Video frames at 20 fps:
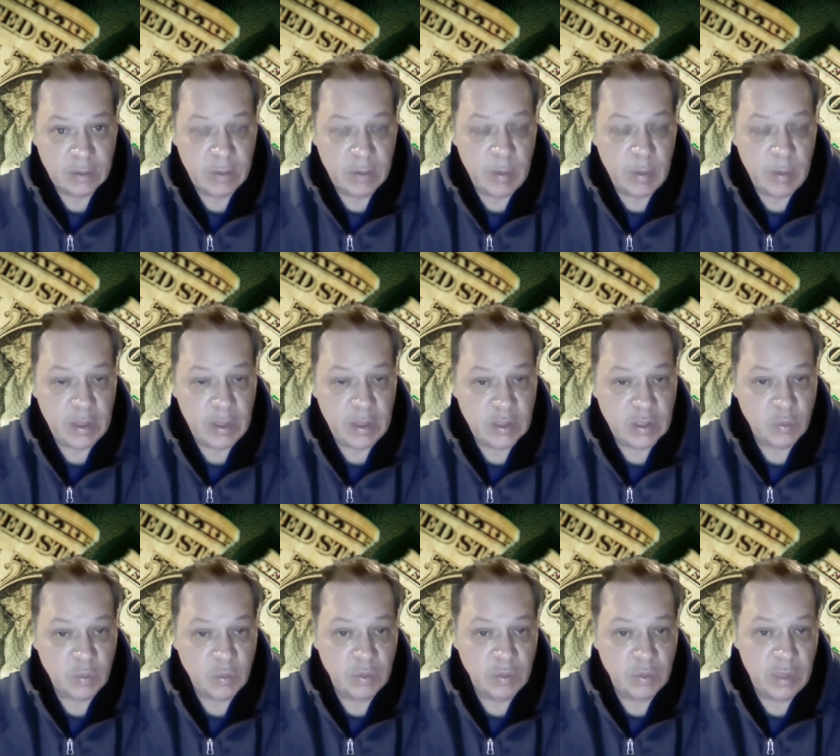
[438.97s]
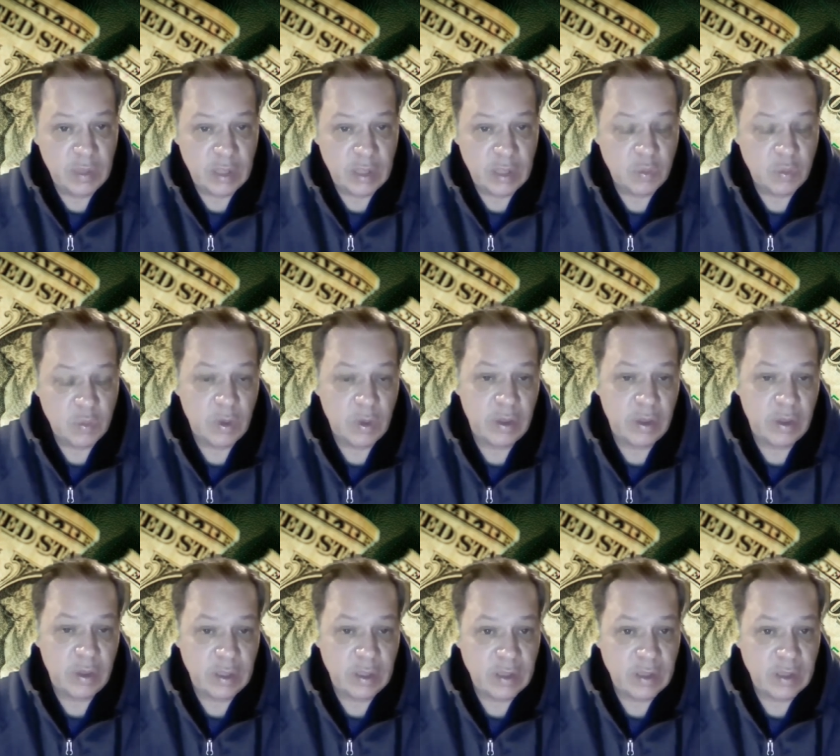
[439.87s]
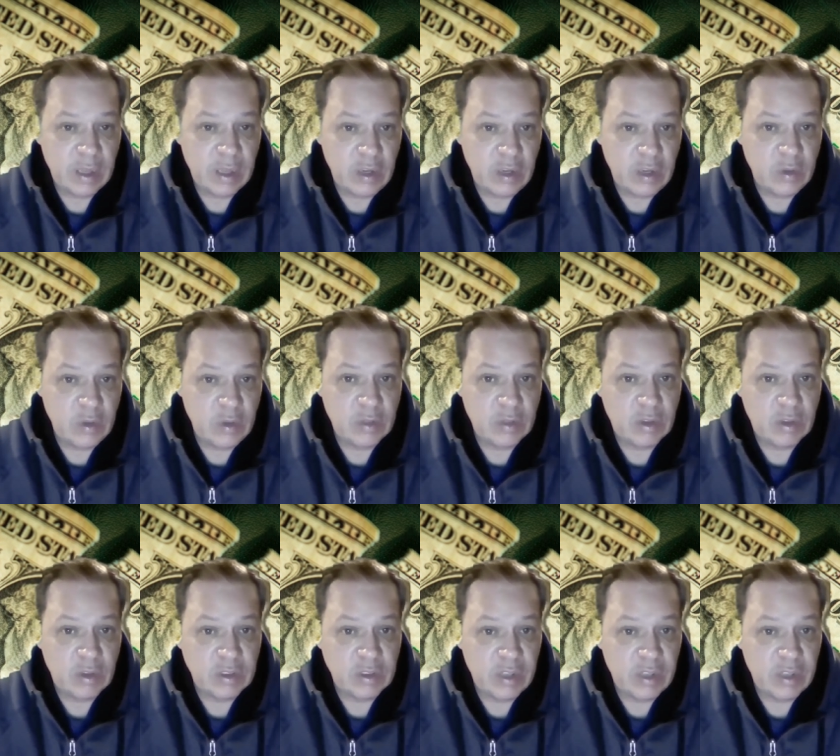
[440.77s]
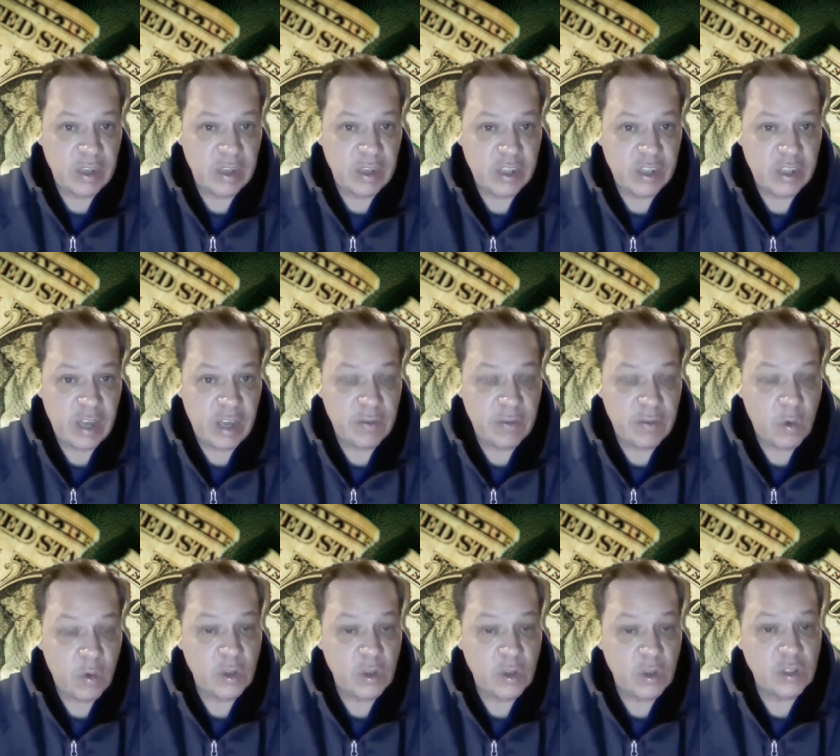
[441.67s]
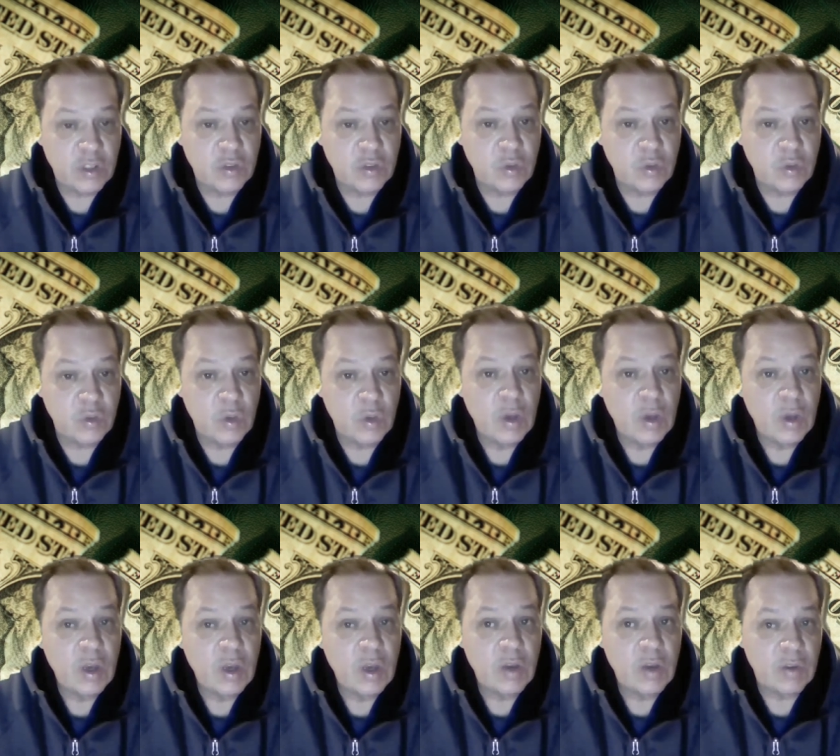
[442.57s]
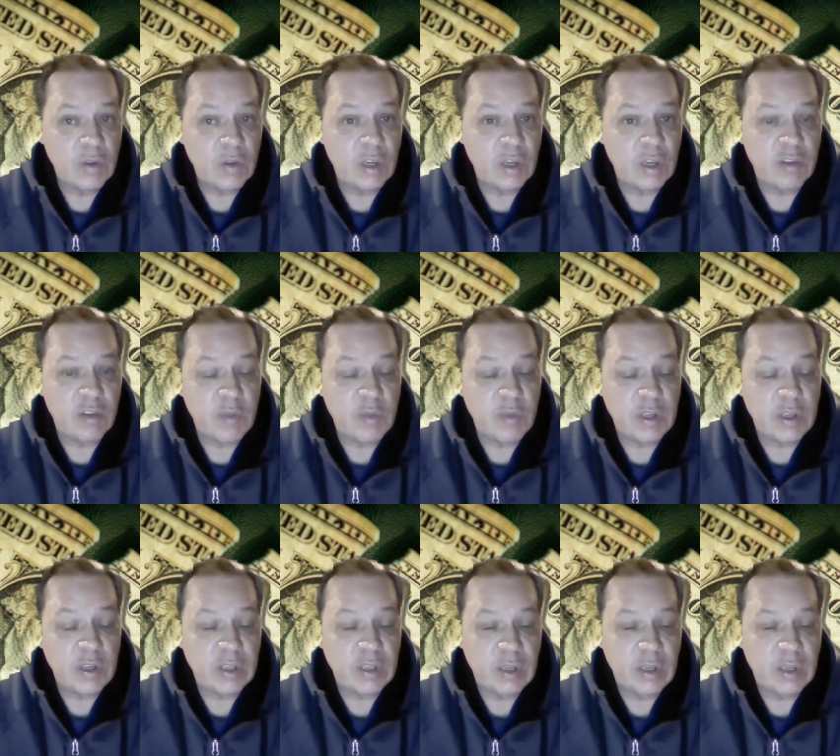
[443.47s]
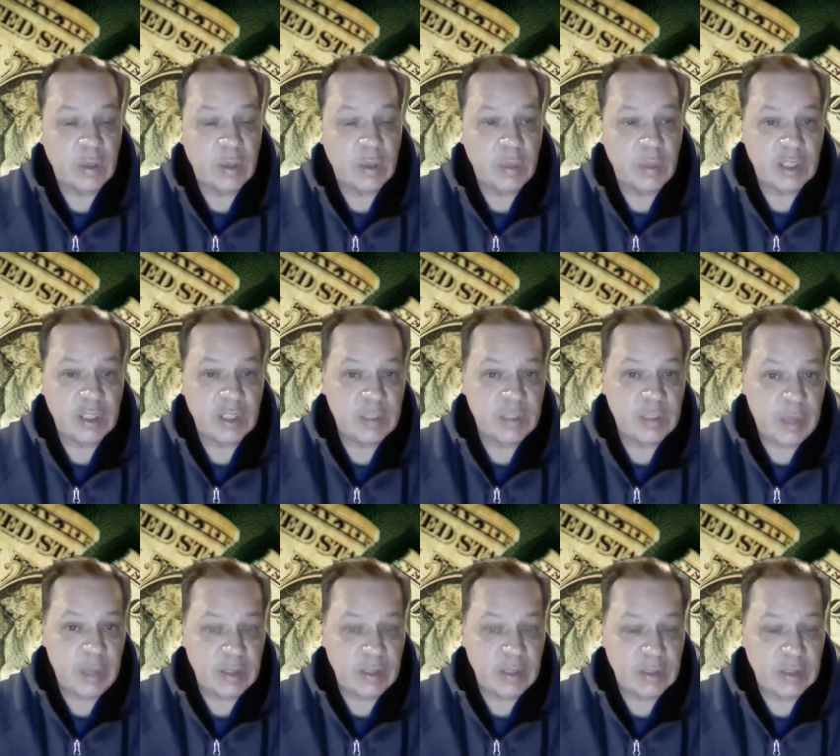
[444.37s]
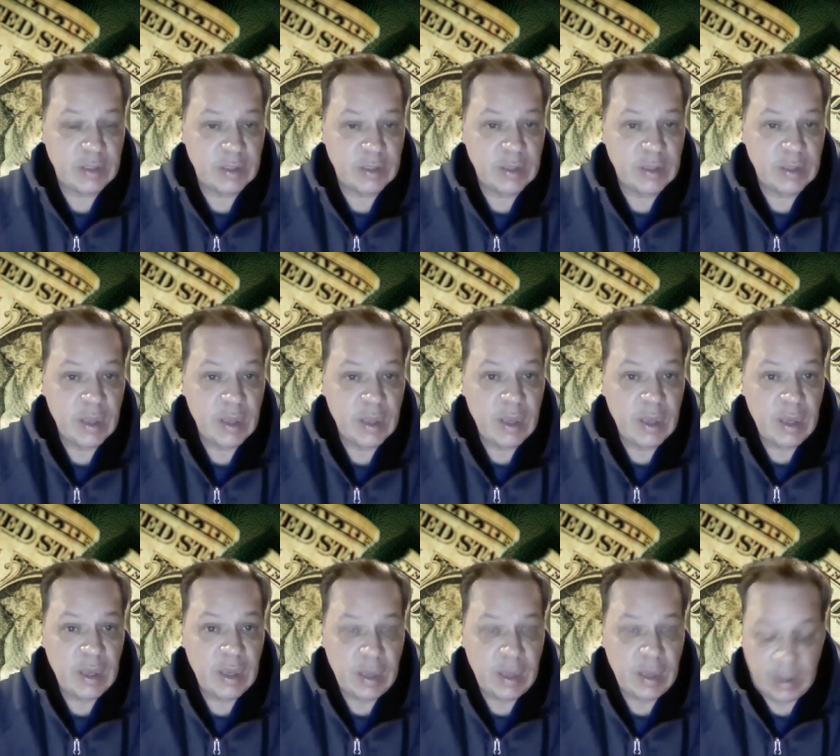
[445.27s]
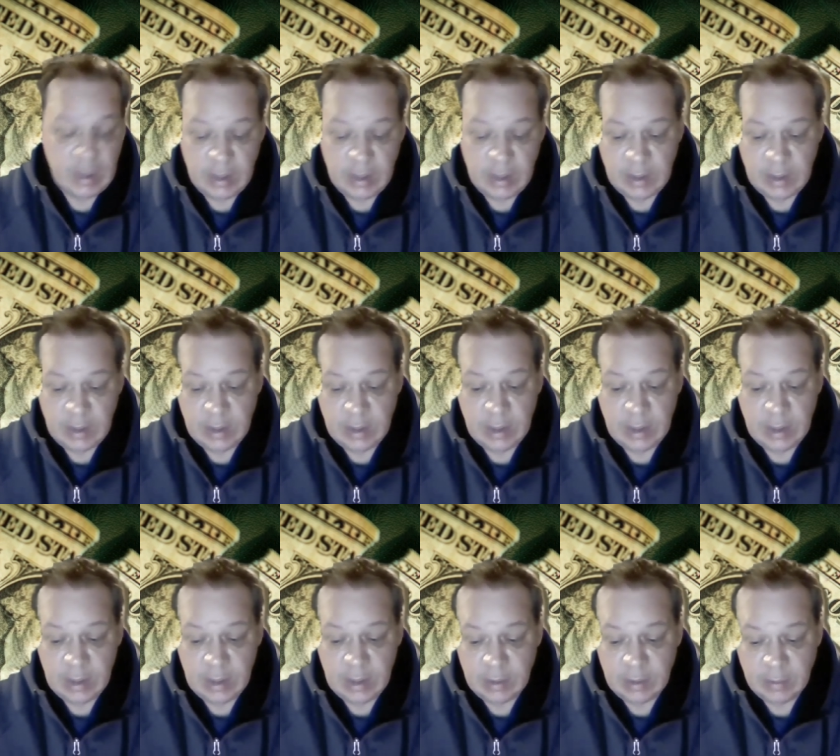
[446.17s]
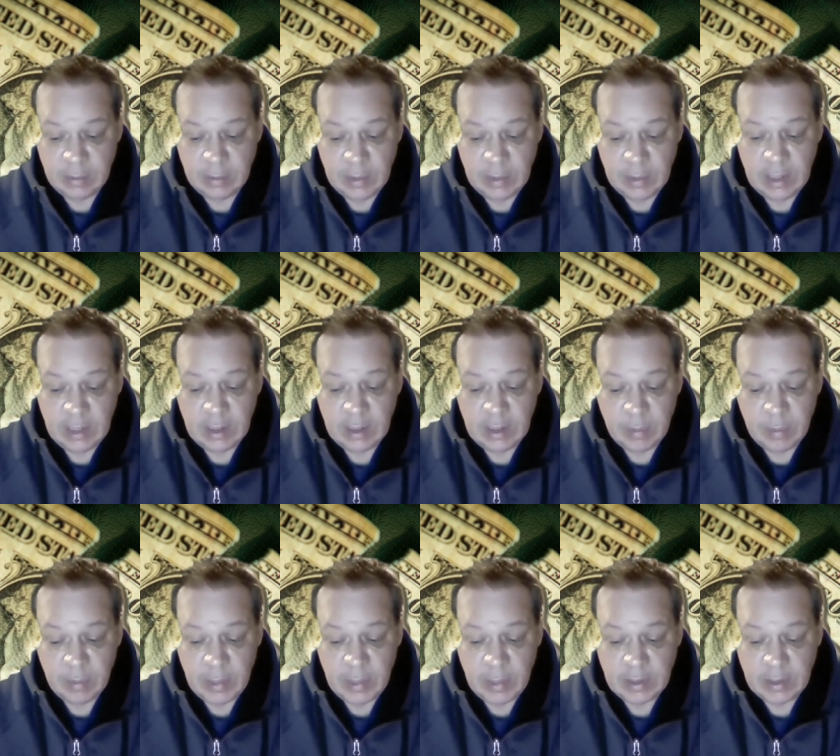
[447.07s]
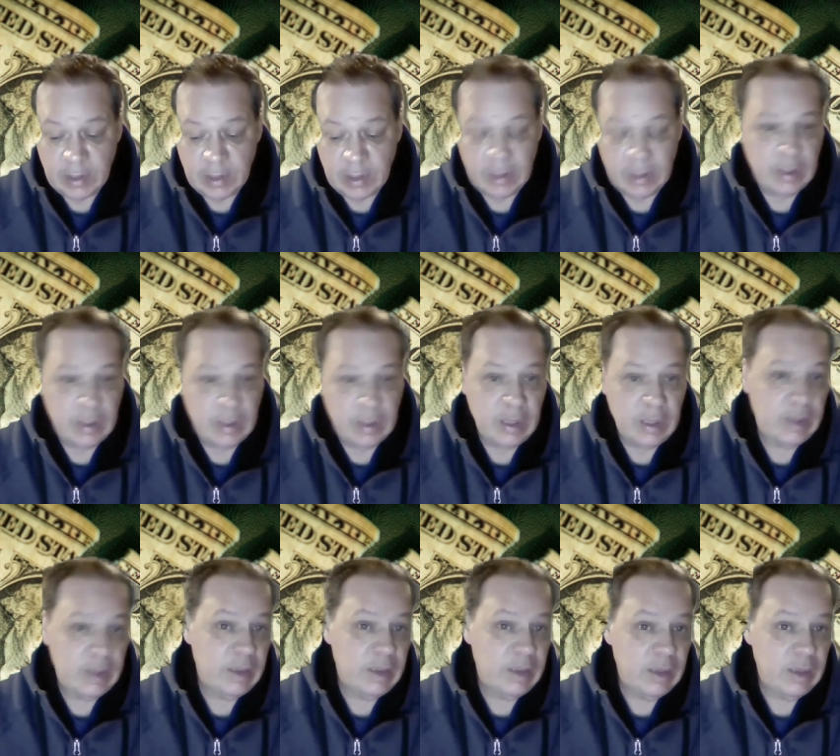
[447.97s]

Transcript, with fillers: I mean, this is that's one of the things that they can use the Reconciliation Act for is to for government uh, expenses and uh, income basically, and